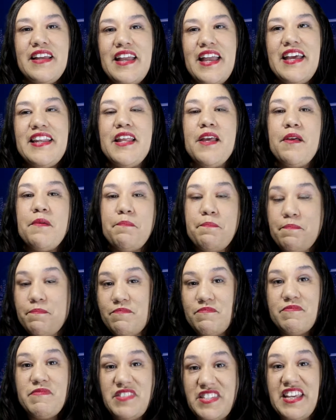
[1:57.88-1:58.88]
and it
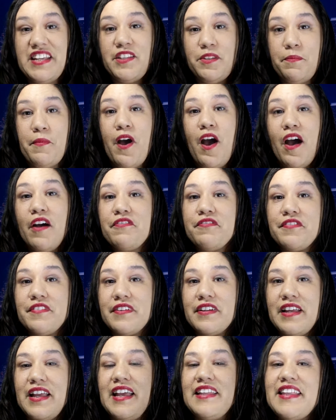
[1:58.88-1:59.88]
ticked them off.
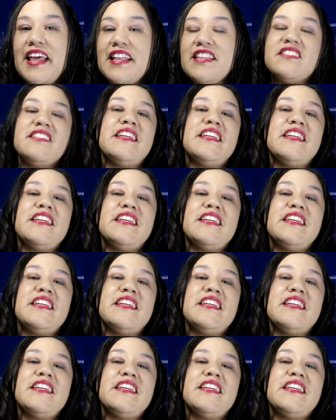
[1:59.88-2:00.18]
And that's